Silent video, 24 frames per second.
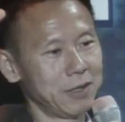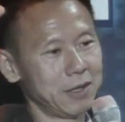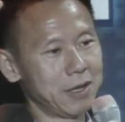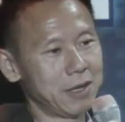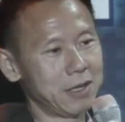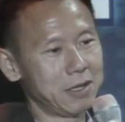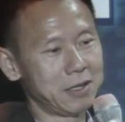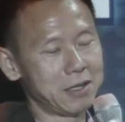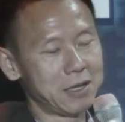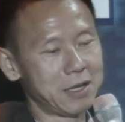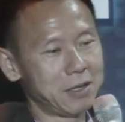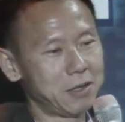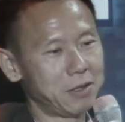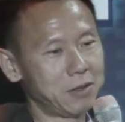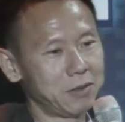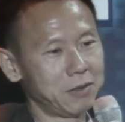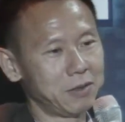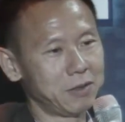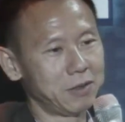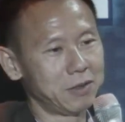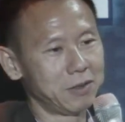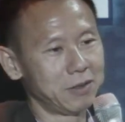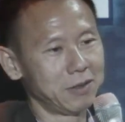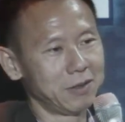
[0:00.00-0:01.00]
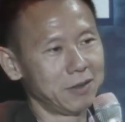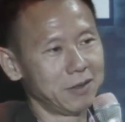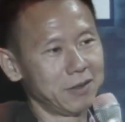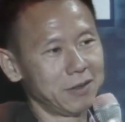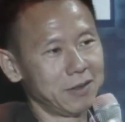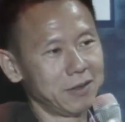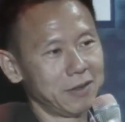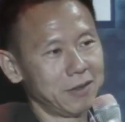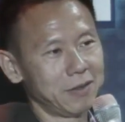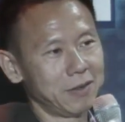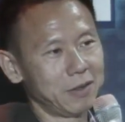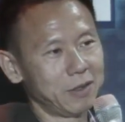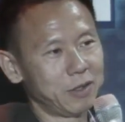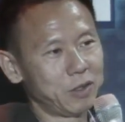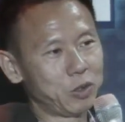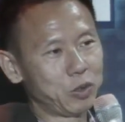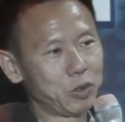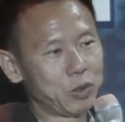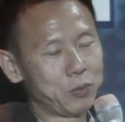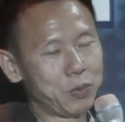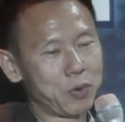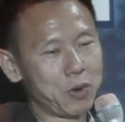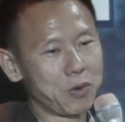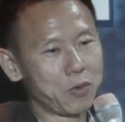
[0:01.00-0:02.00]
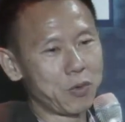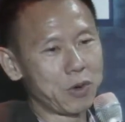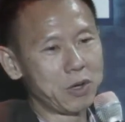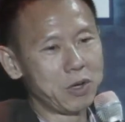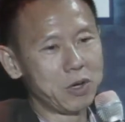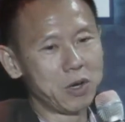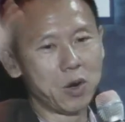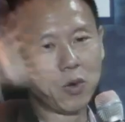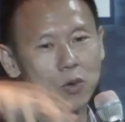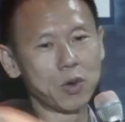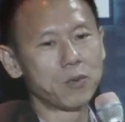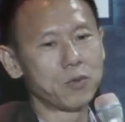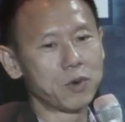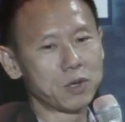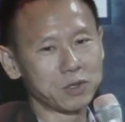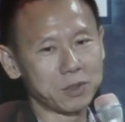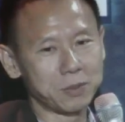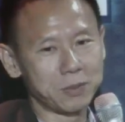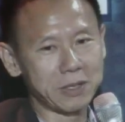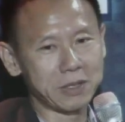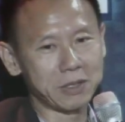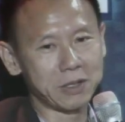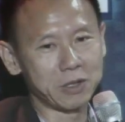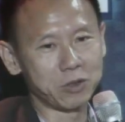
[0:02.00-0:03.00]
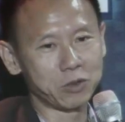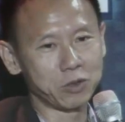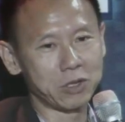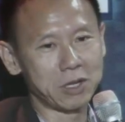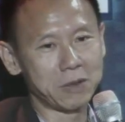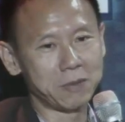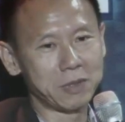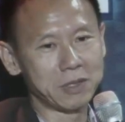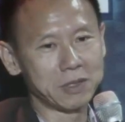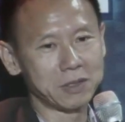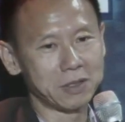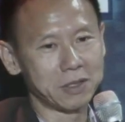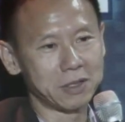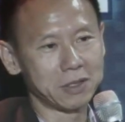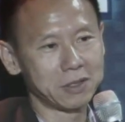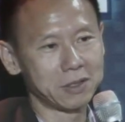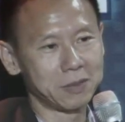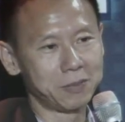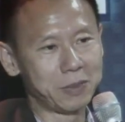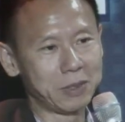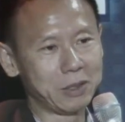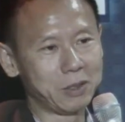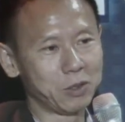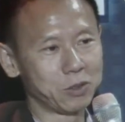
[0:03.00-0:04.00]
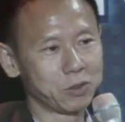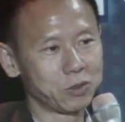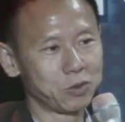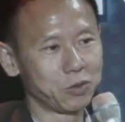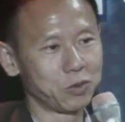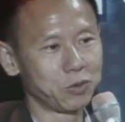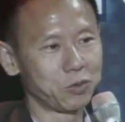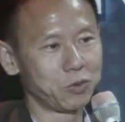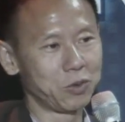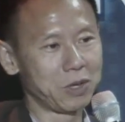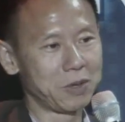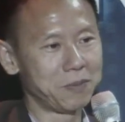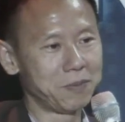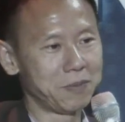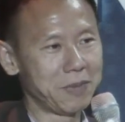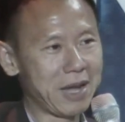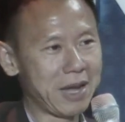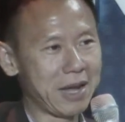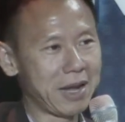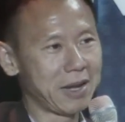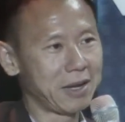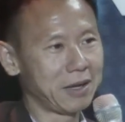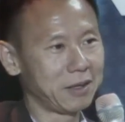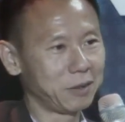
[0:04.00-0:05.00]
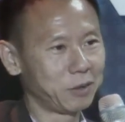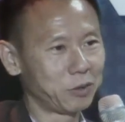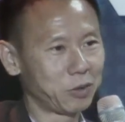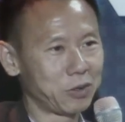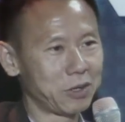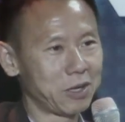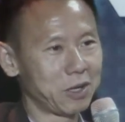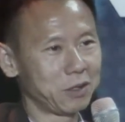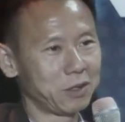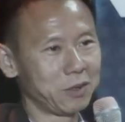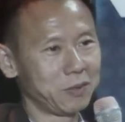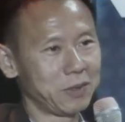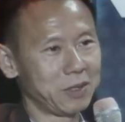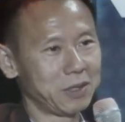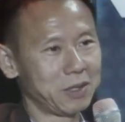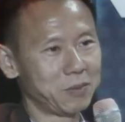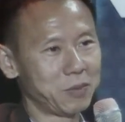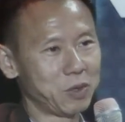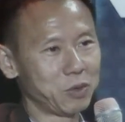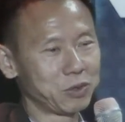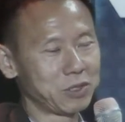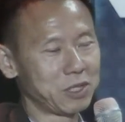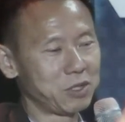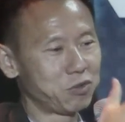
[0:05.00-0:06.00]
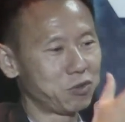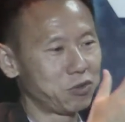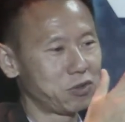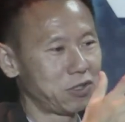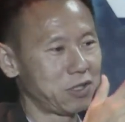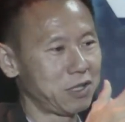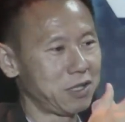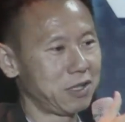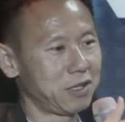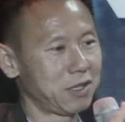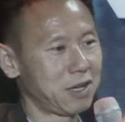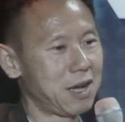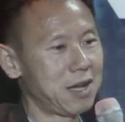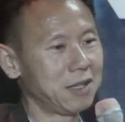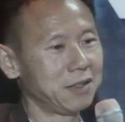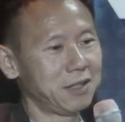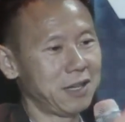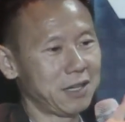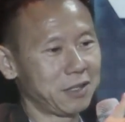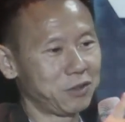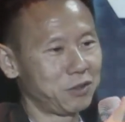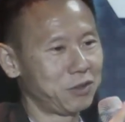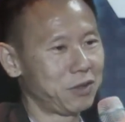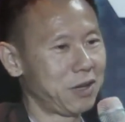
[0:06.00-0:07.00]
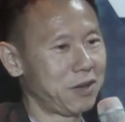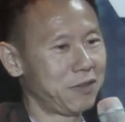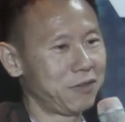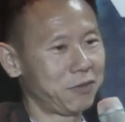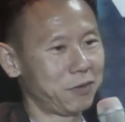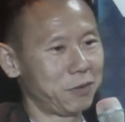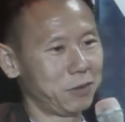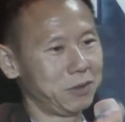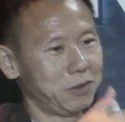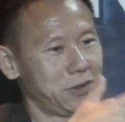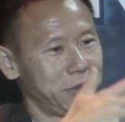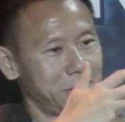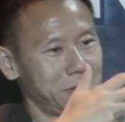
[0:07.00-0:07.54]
And then to a point where no one wants to be in the internet business, but those who remain turn out to be the most interesting contact you have for,